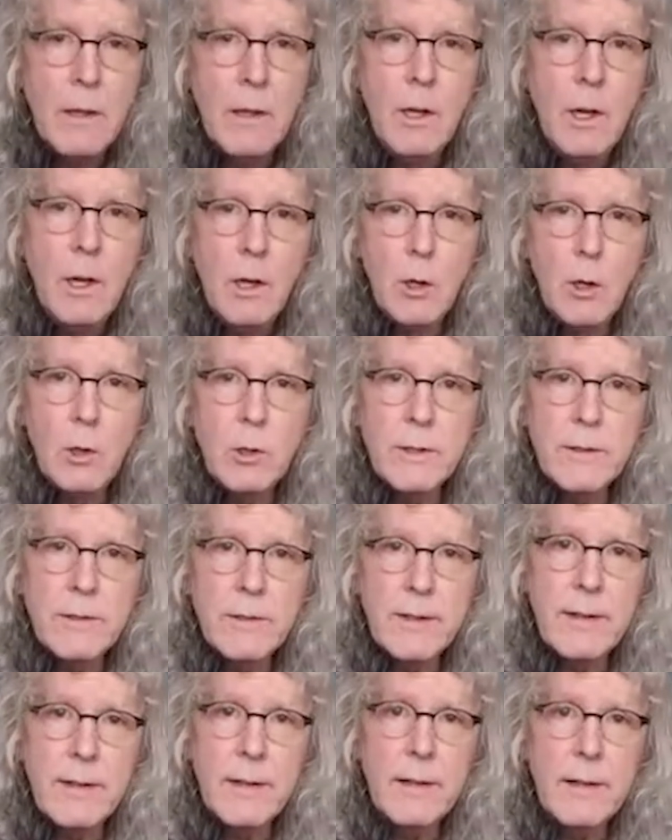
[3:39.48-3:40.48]
Who can
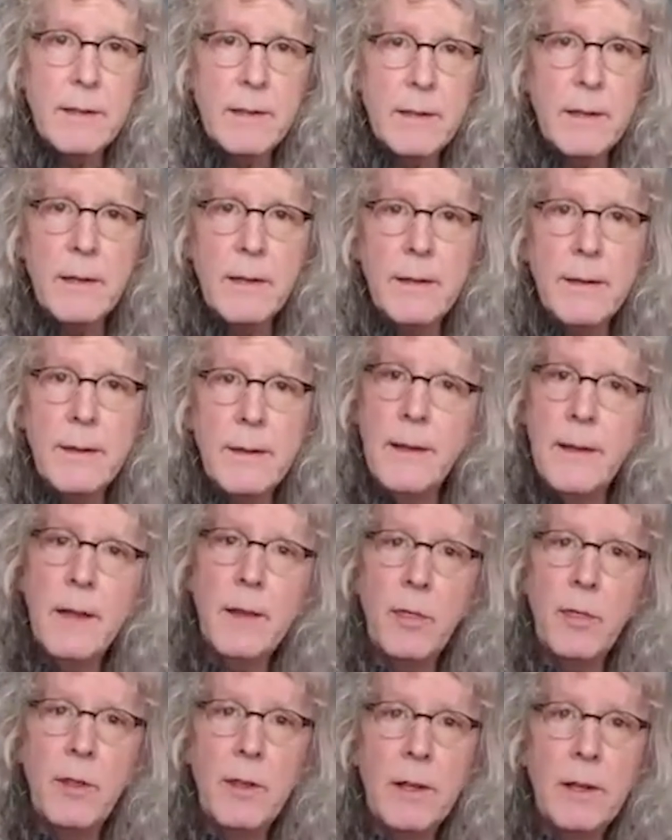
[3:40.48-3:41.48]
take a
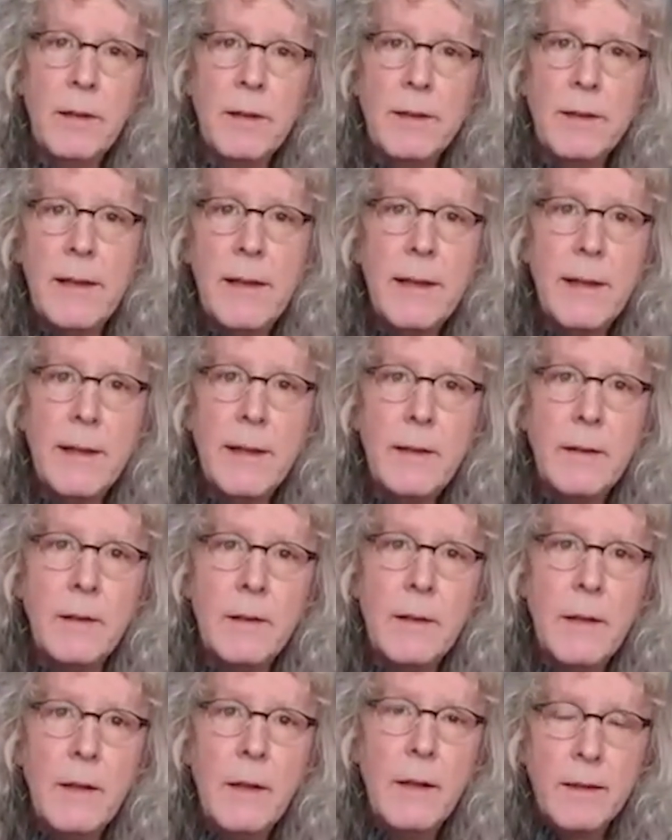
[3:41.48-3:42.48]
nothing day
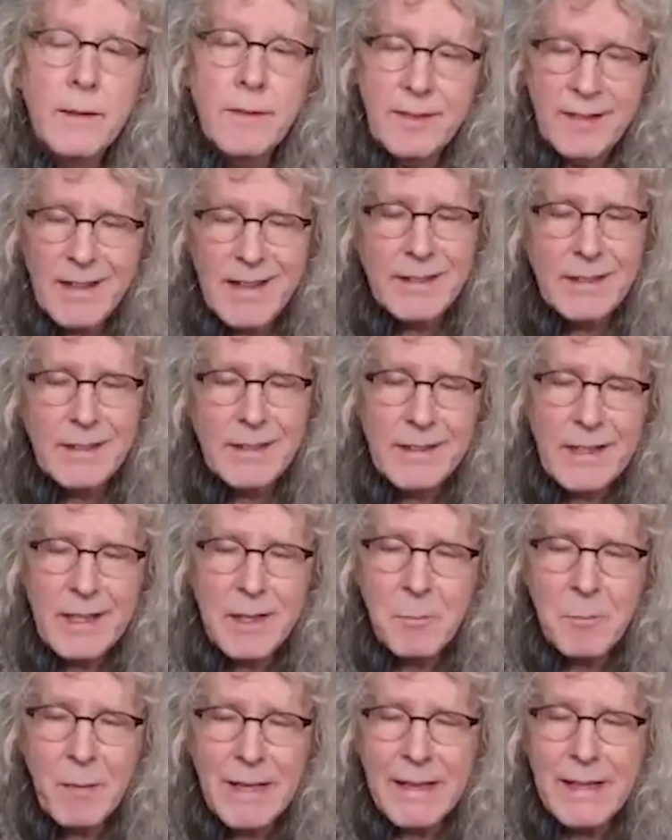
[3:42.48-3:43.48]
and suddenly
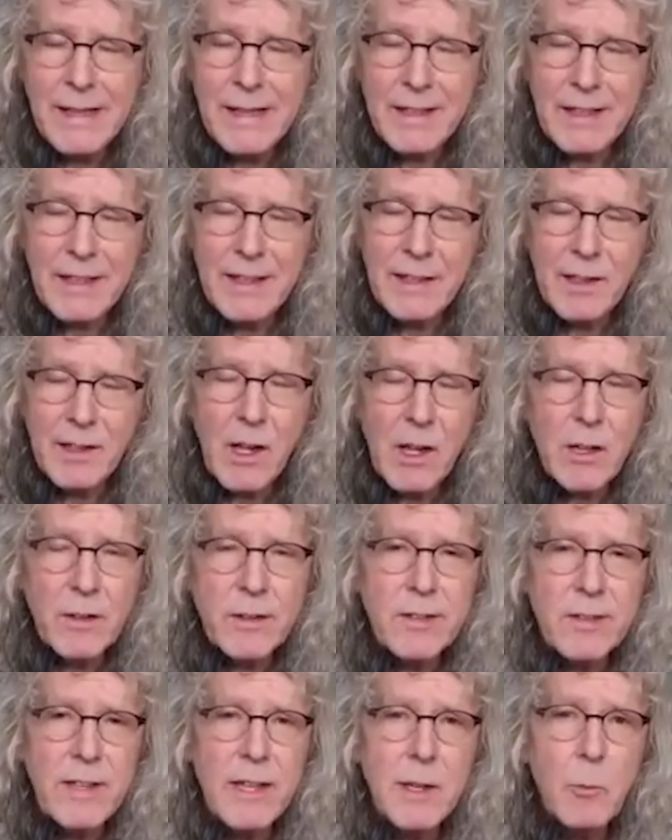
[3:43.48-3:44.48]
make it all
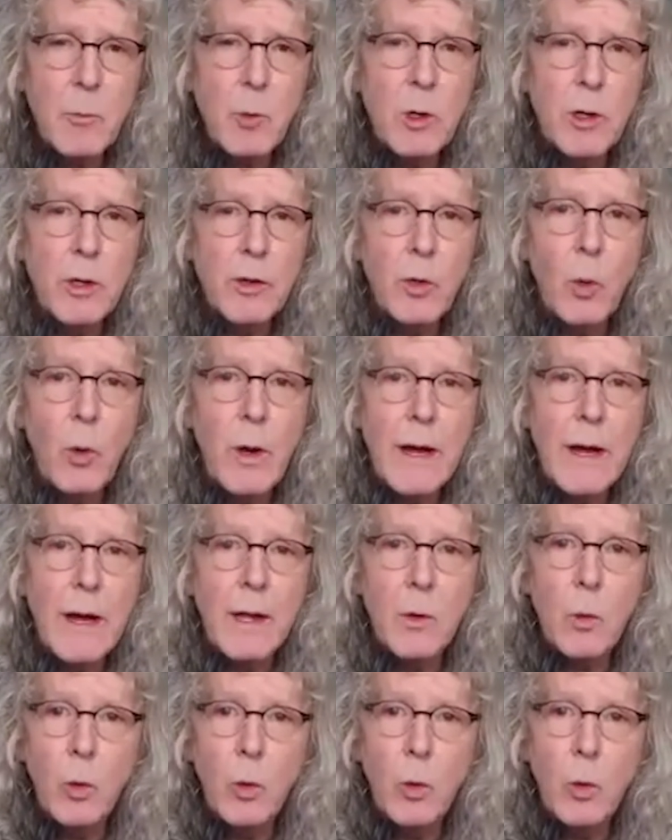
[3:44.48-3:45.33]
seem worthwhile?